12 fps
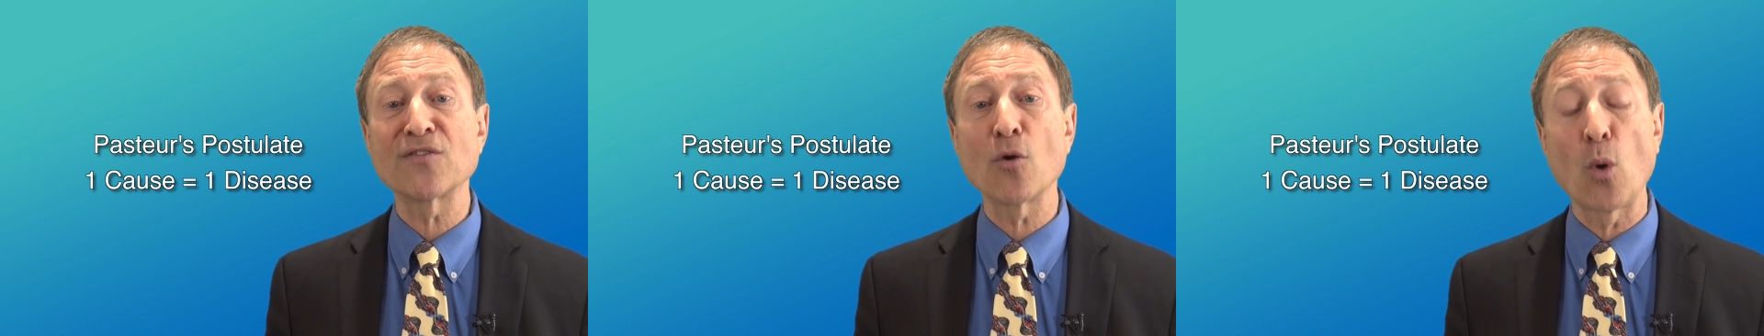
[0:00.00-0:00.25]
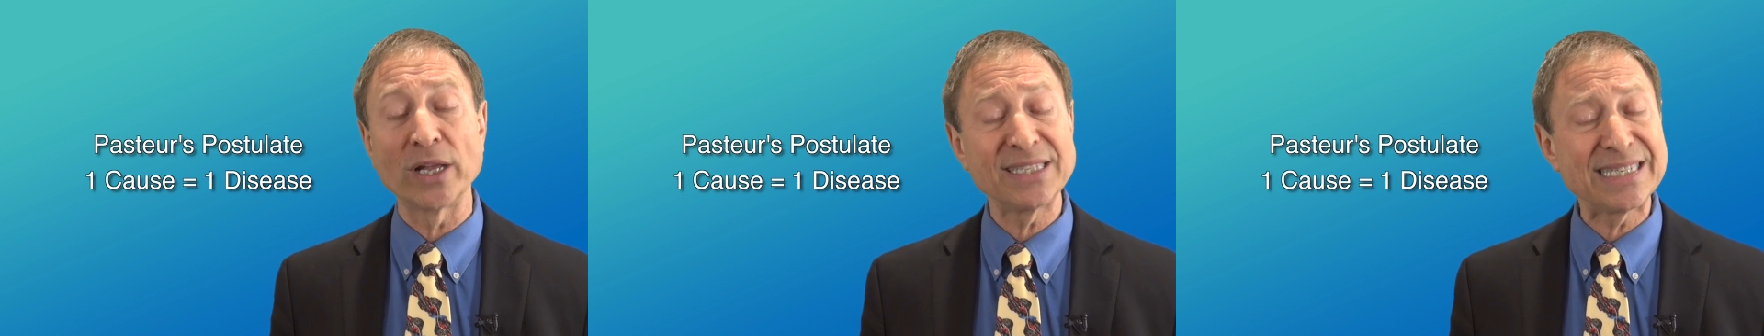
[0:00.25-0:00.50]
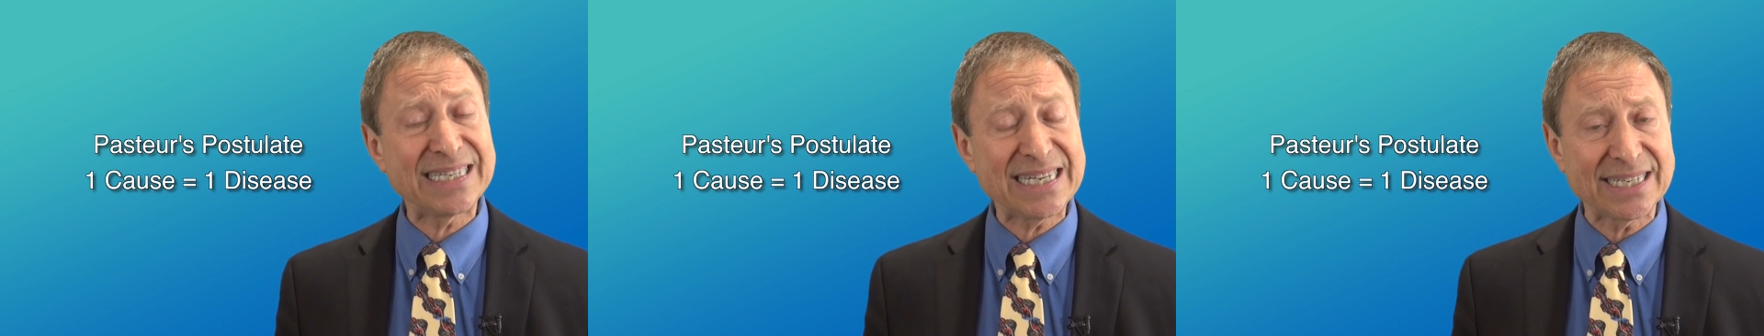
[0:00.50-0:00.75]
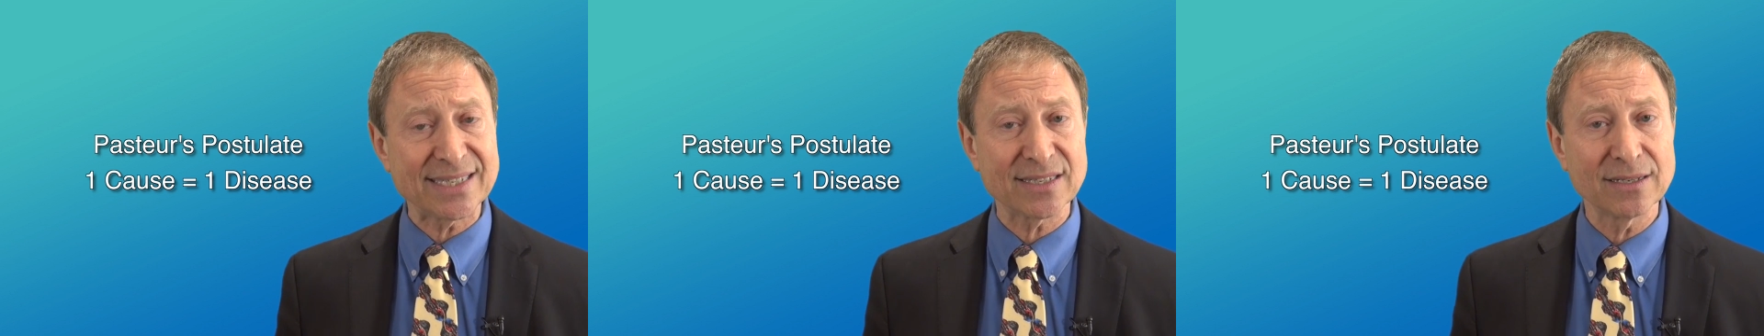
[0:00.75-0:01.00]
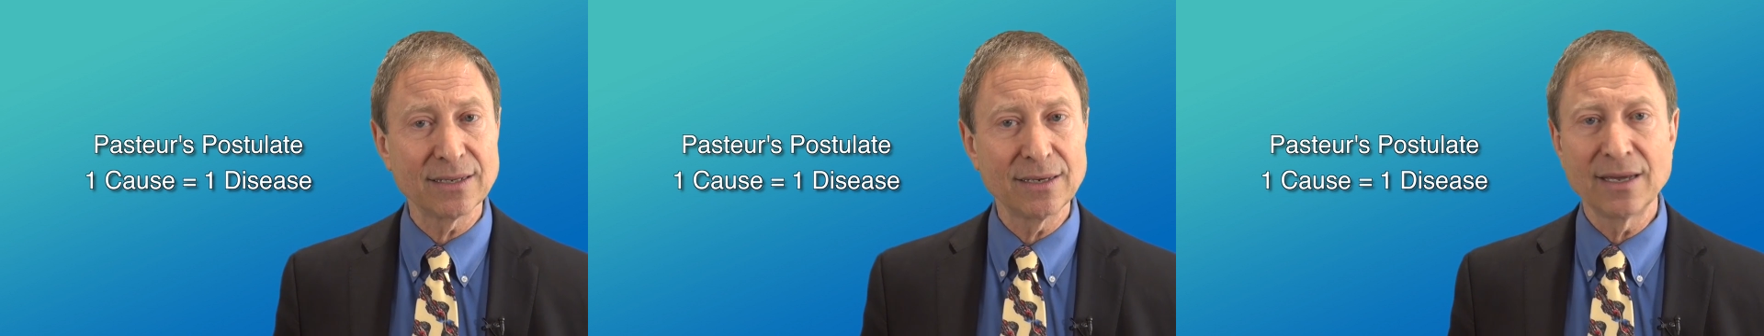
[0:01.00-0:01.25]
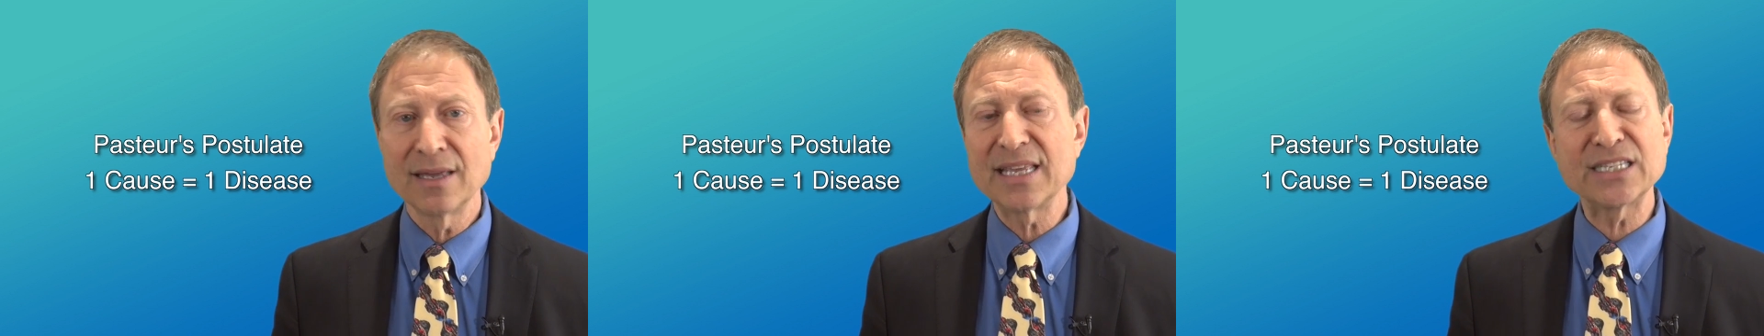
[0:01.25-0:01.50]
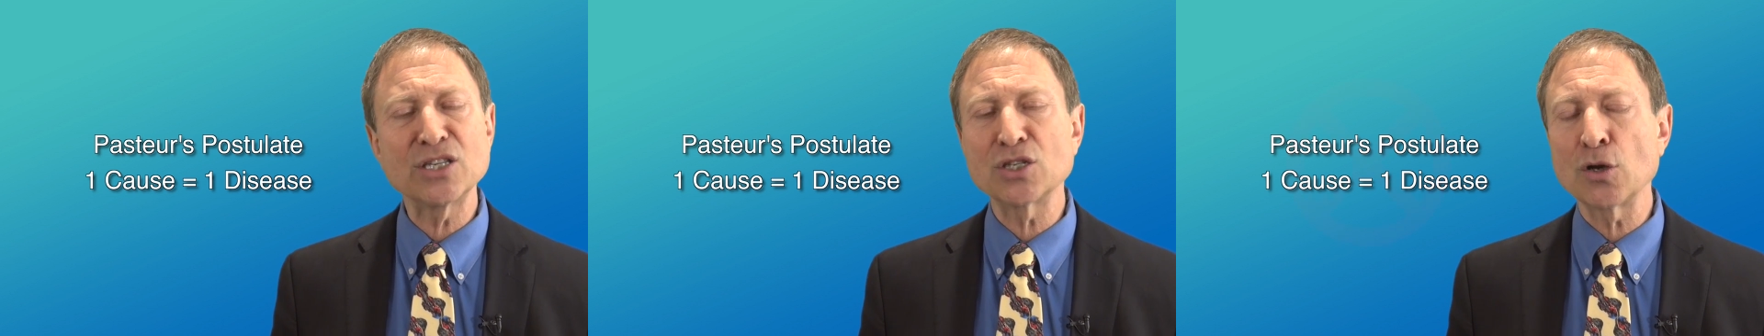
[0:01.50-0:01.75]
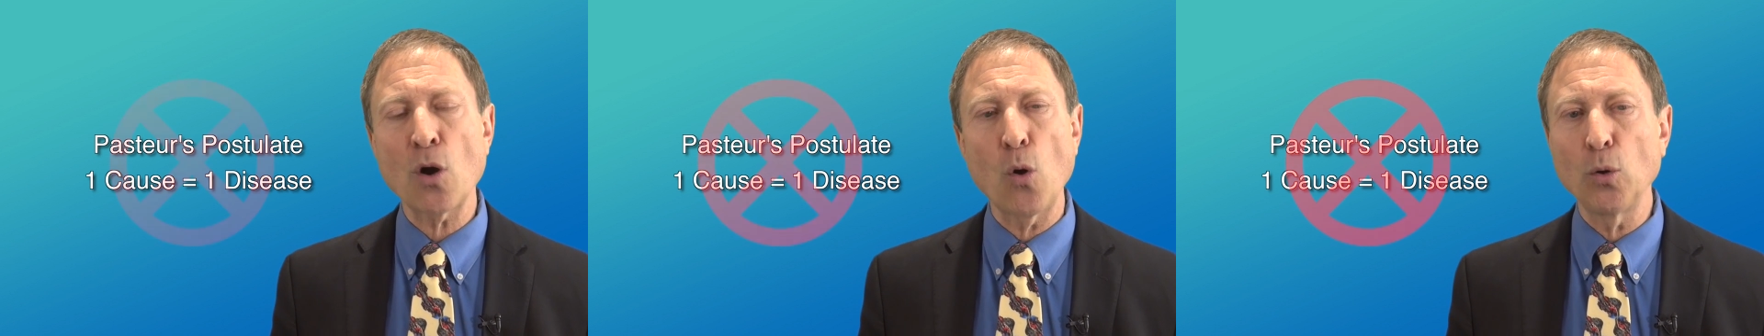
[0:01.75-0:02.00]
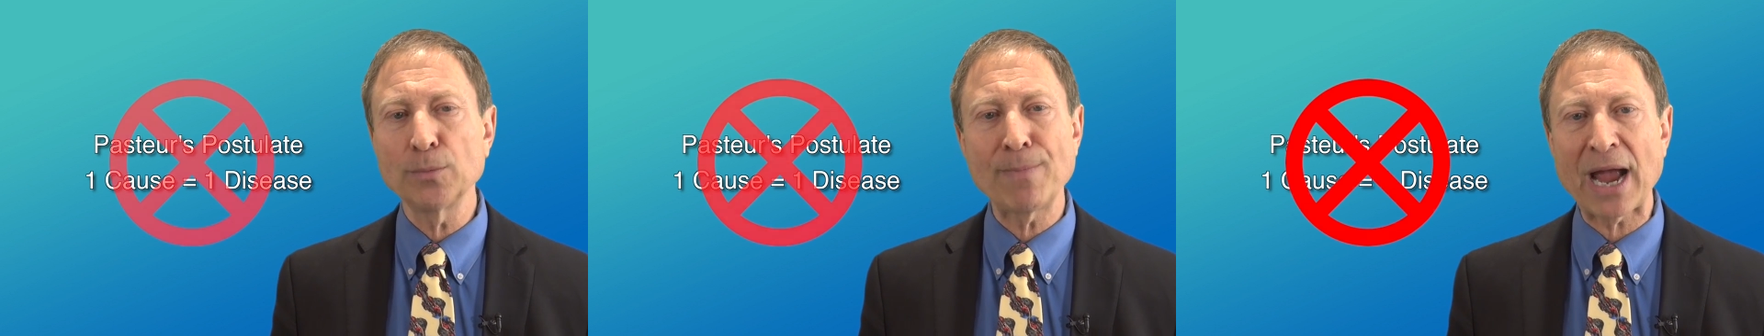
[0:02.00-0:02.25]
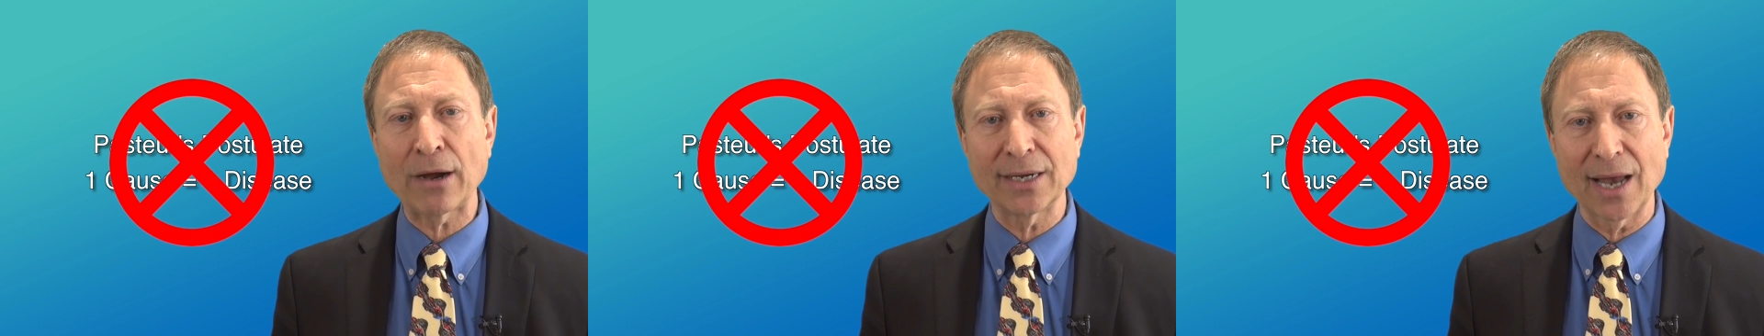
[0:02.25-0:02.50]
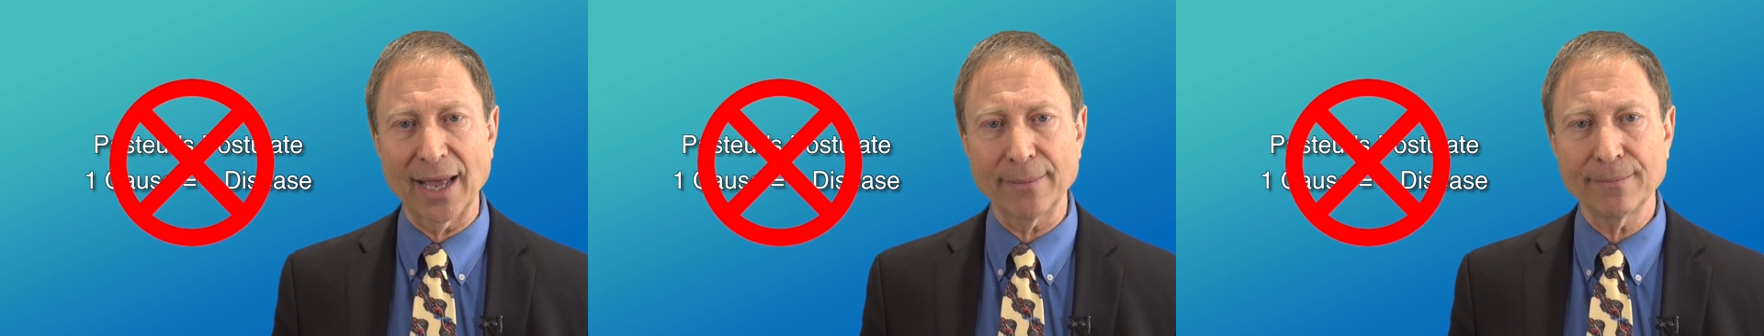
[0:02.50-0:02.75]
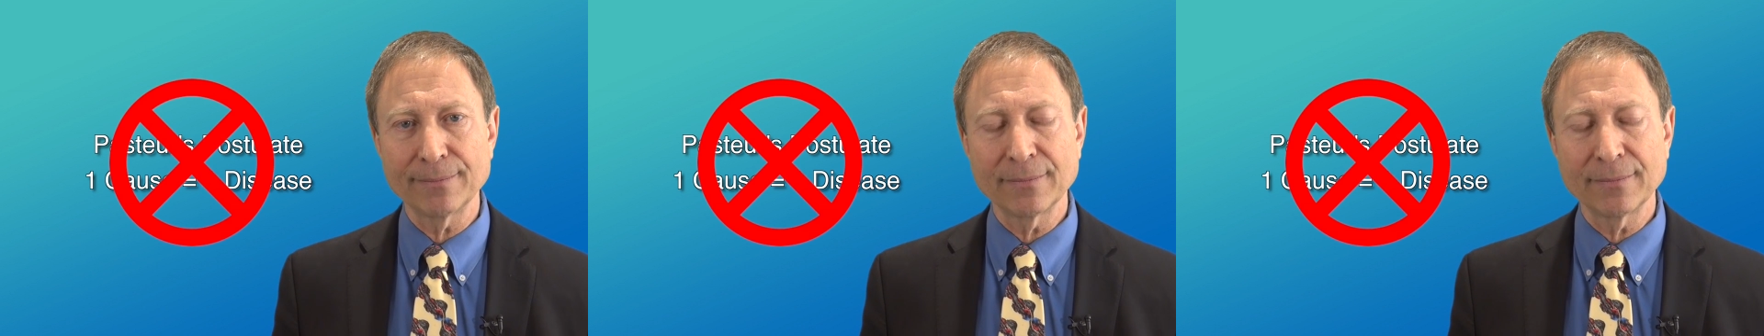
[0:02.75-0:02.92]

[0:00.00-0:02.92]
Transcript: for one disease. This is an old paradigm.